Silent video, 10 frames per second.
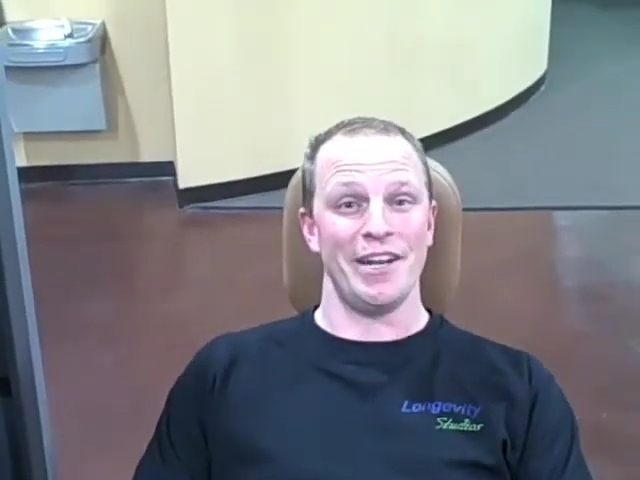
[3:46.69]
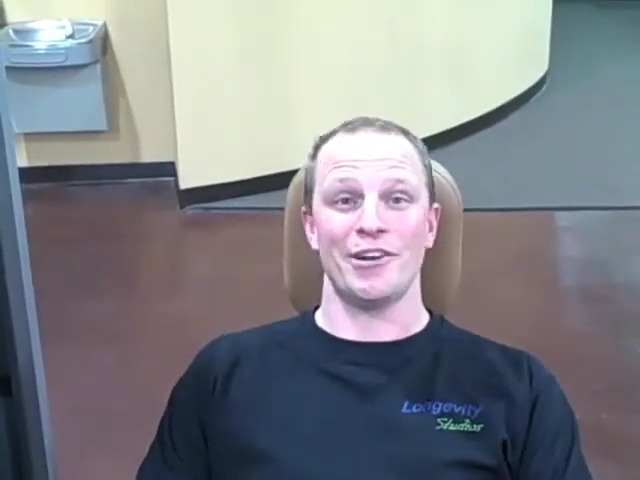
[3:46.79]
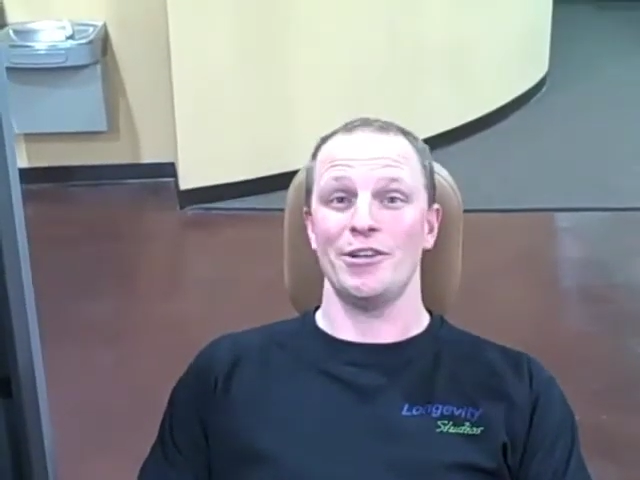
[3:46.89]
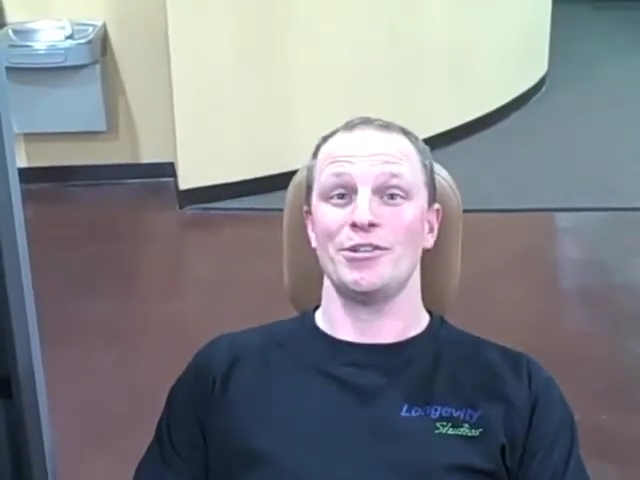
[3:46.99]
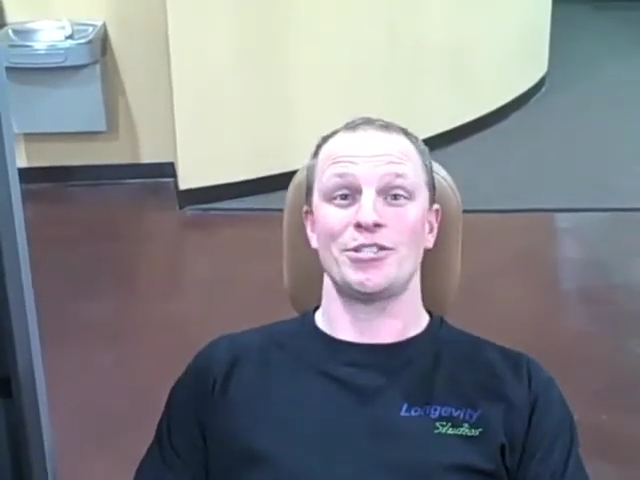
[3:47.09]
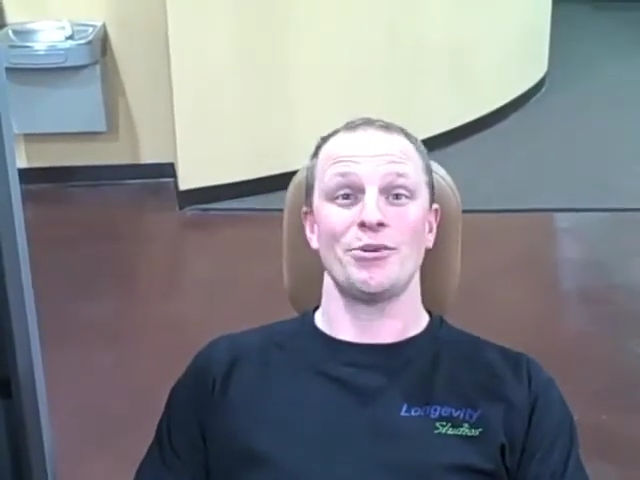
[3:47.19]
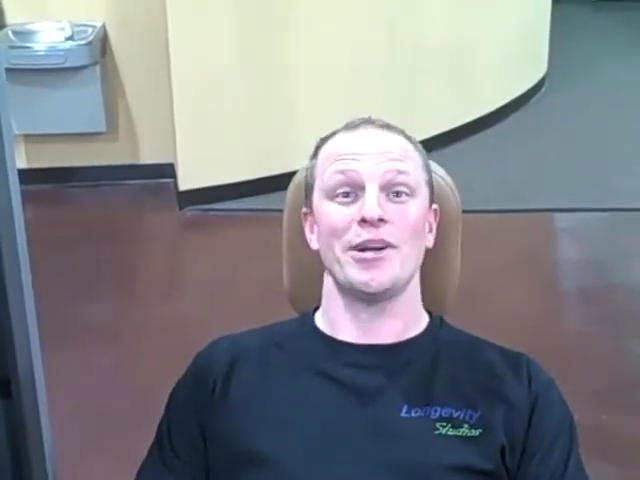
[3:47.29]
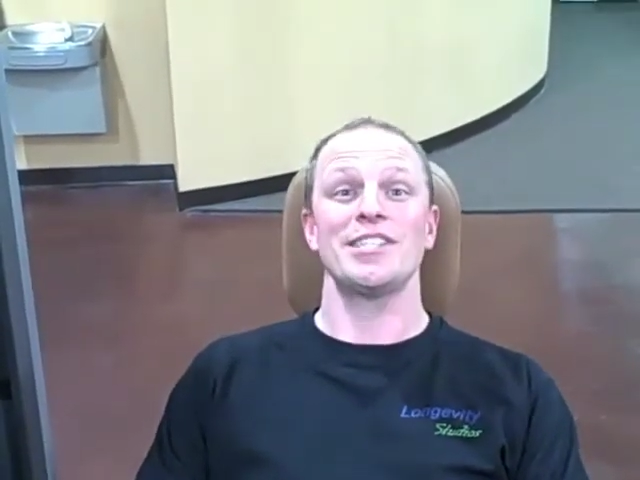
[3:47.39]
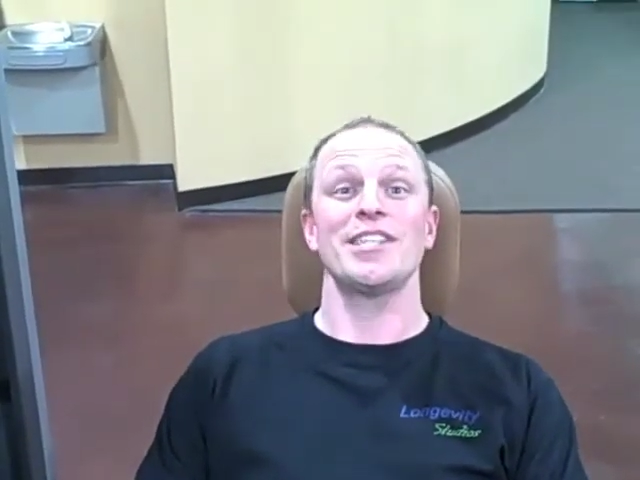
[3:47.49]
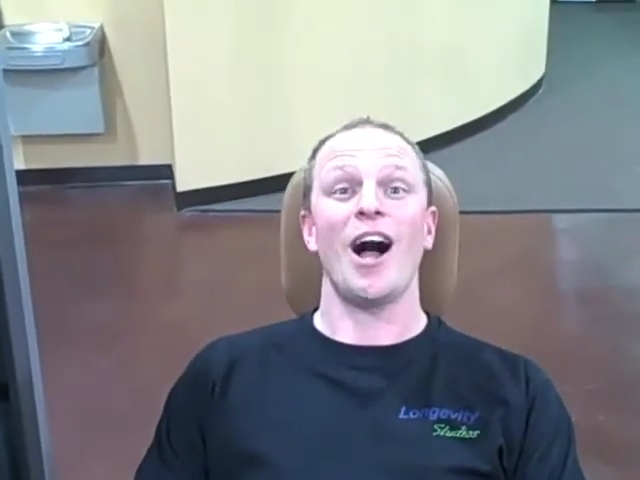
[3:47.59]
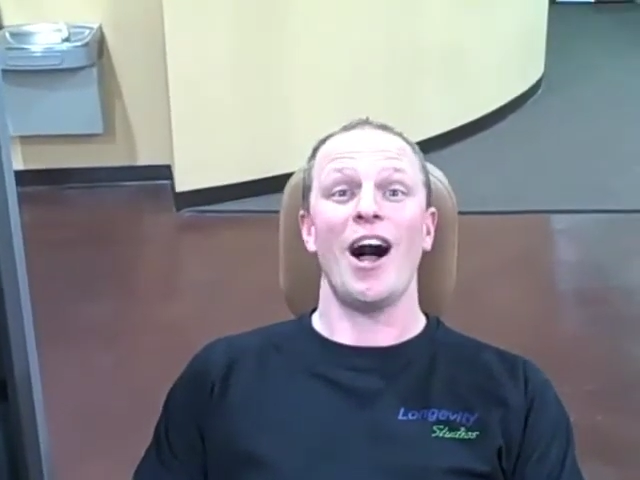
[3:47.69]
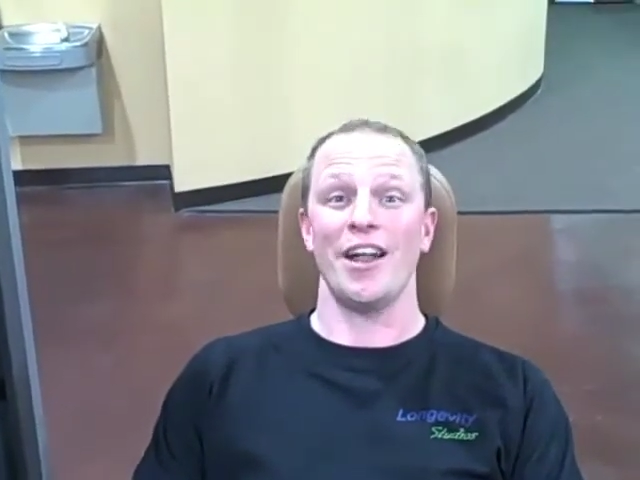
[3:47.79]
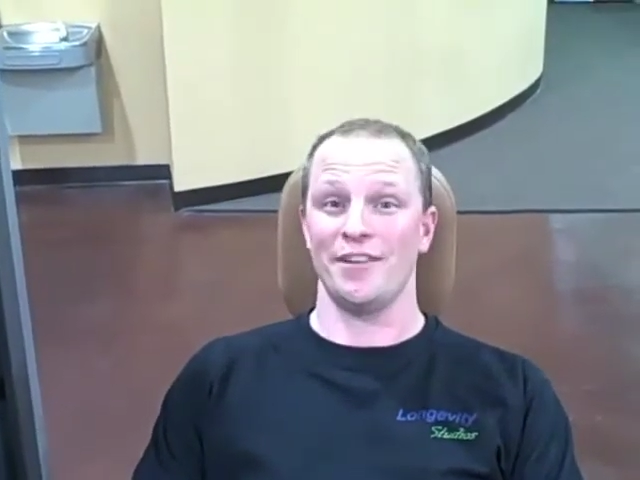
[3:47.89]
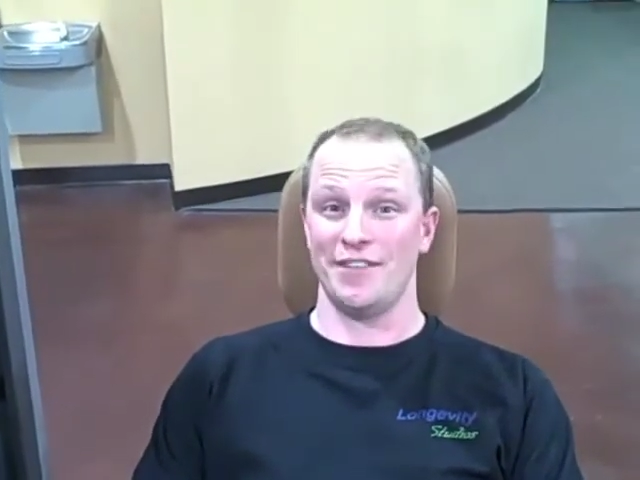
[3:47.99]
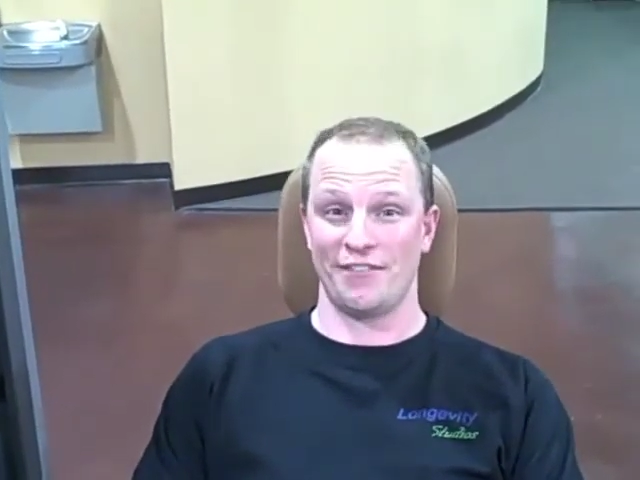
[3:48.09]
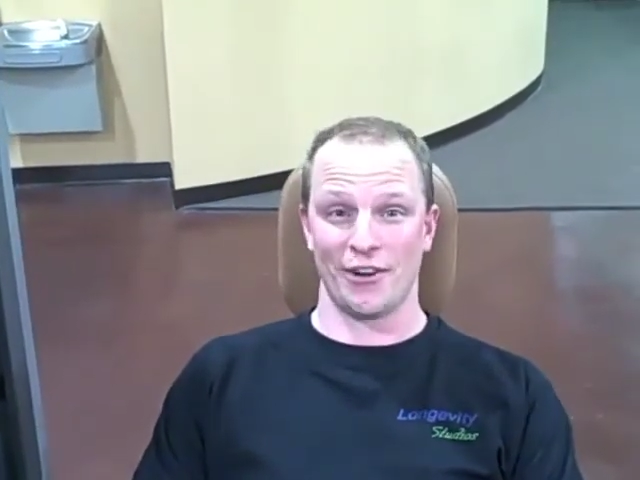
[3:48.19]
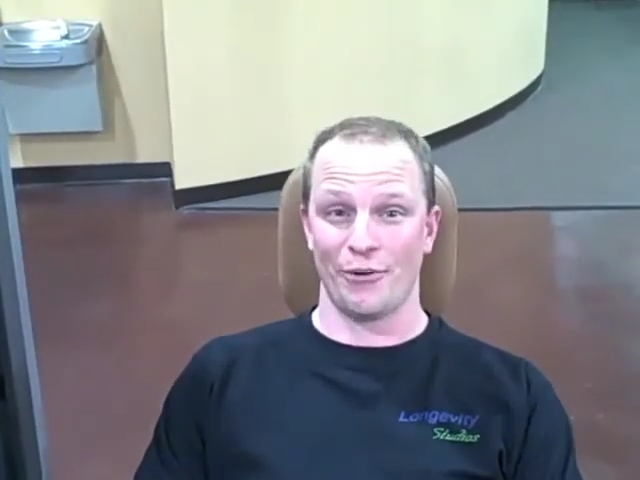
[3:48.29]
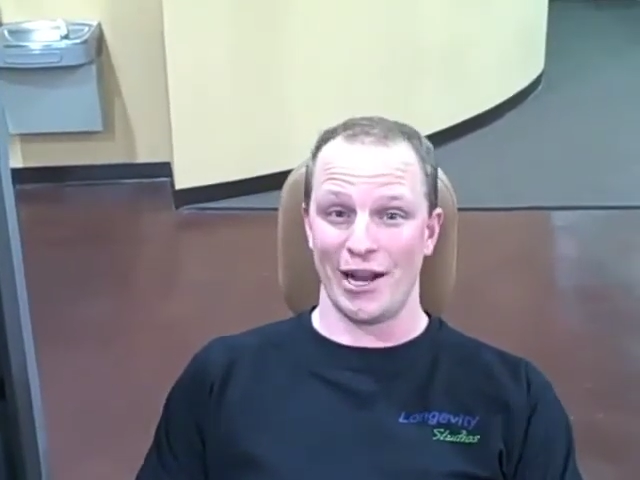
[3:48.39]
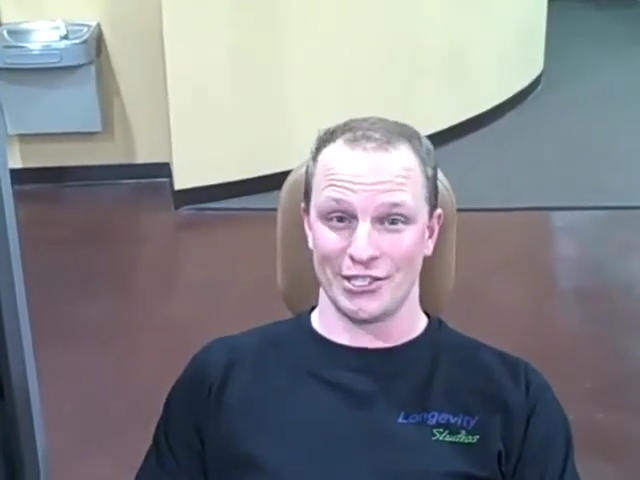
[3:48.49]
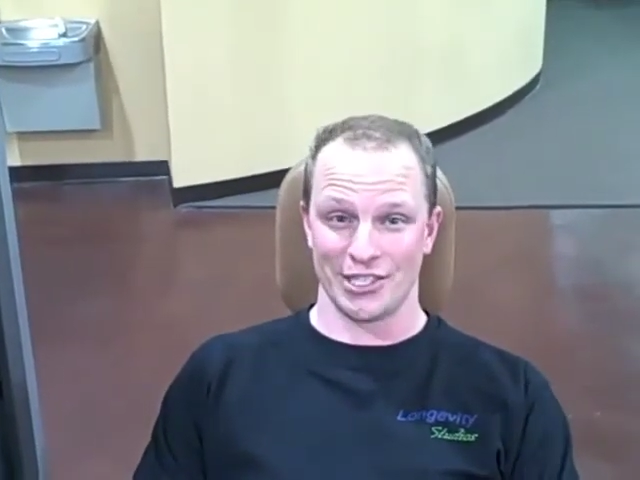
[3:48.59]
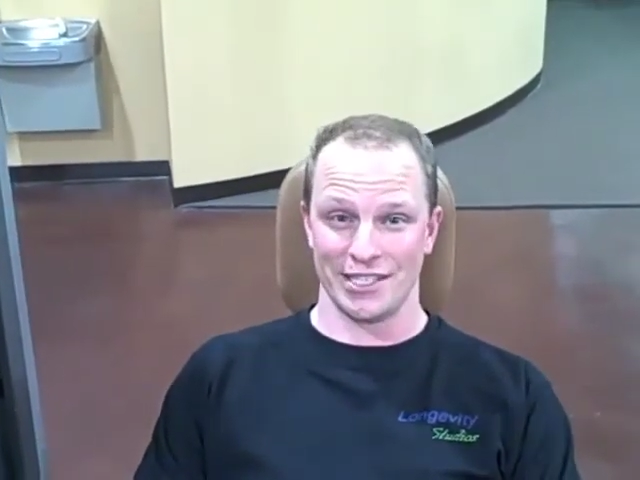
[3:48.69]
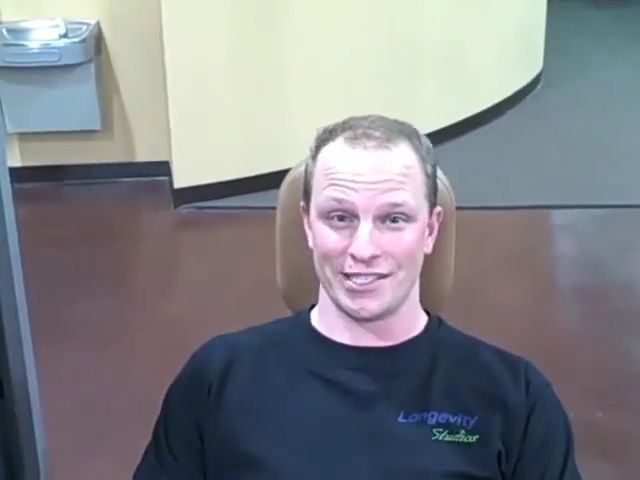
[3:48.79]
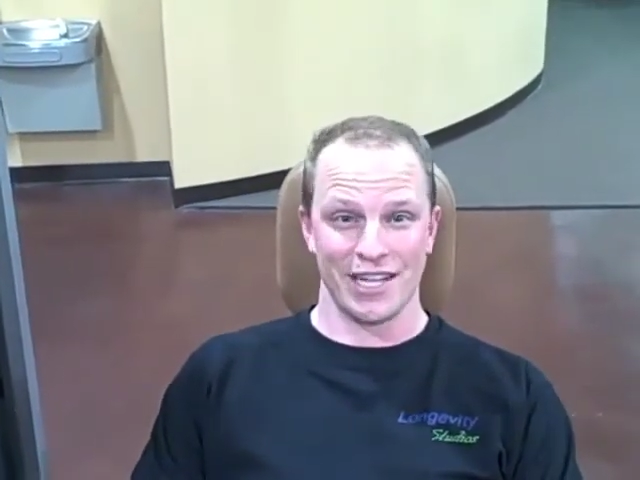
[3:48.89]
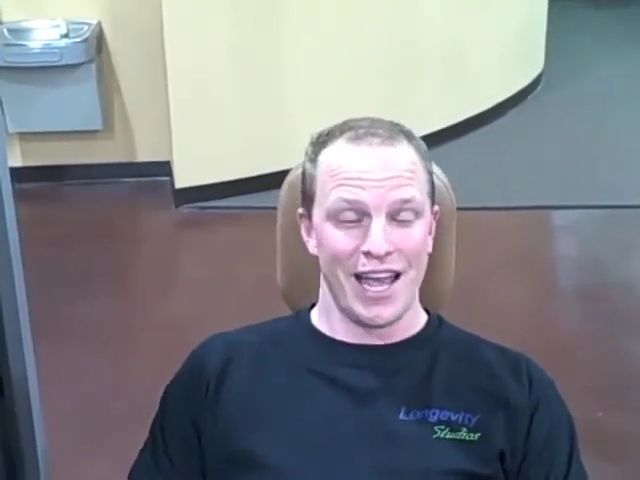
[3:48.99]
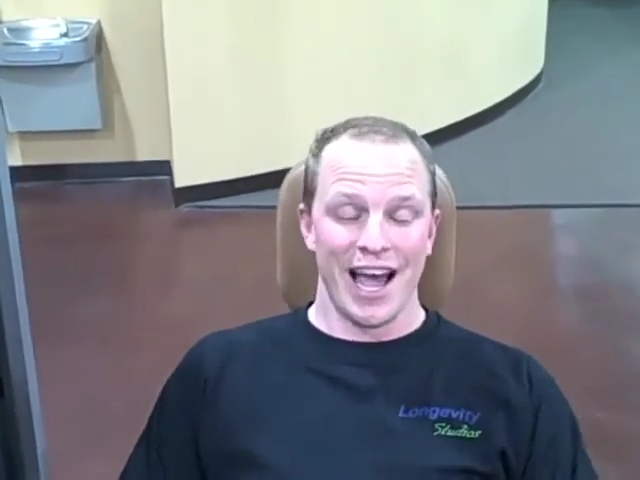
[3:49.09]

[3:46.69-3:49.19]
introduced to a ton of different questions